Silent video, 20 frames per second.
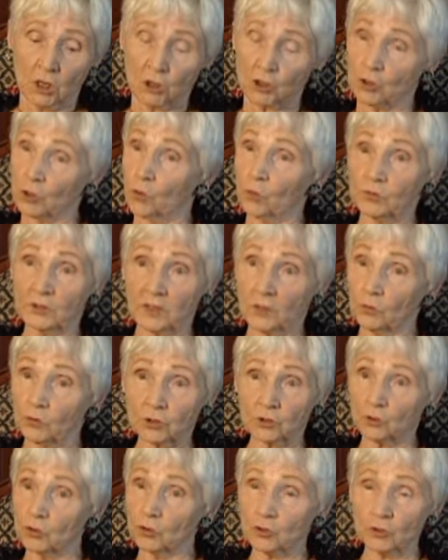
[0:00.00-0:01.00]
So there
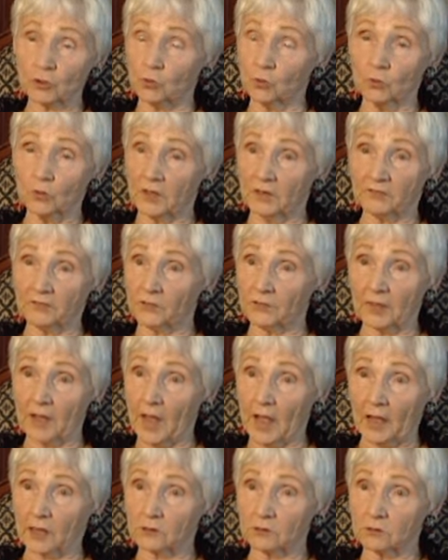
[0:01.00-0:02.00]
was no school after
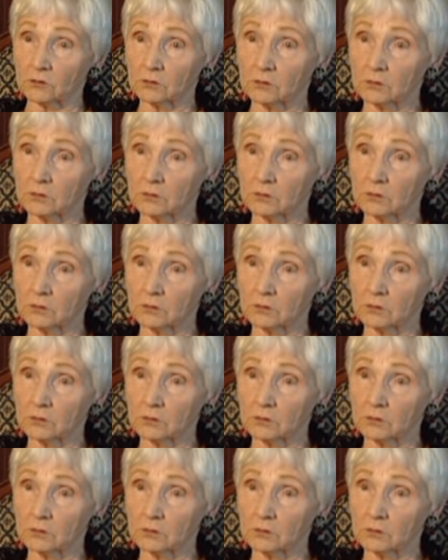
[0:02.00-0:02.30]
that.